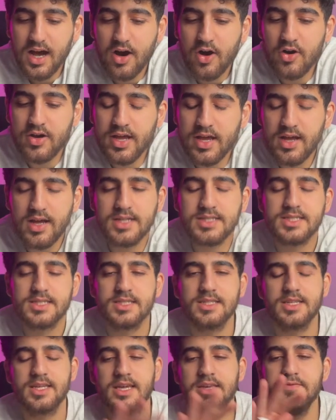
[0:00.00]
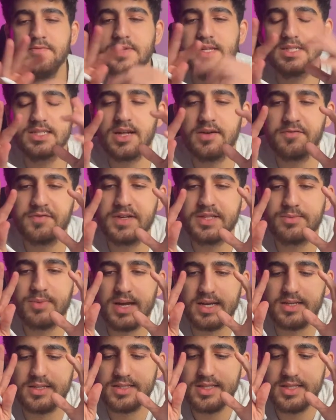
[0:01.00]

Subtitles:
Okay guys, give me some feedback.